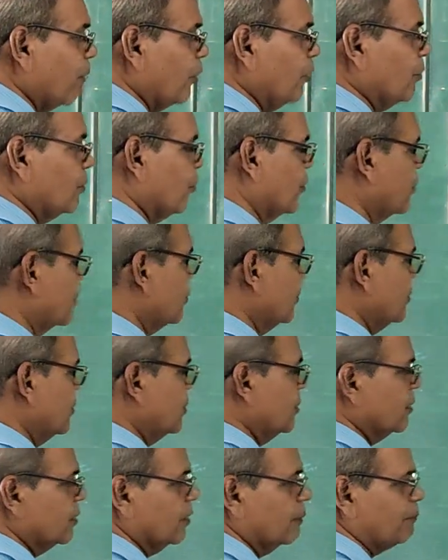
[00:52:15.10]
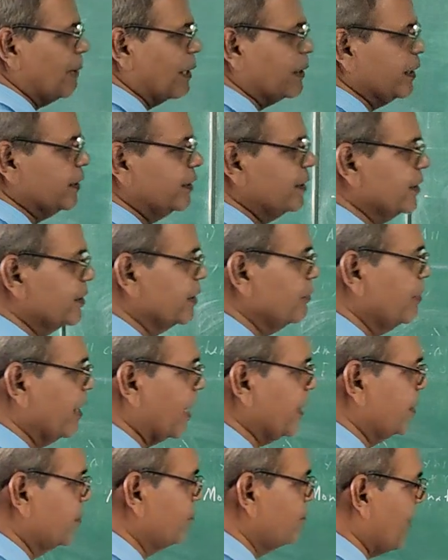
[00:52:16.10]
molecule. So you
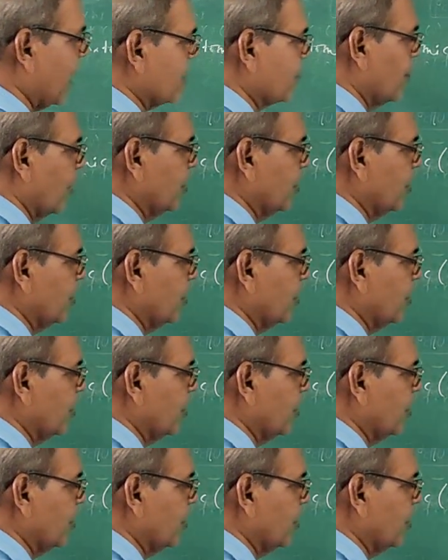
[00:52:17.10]
write per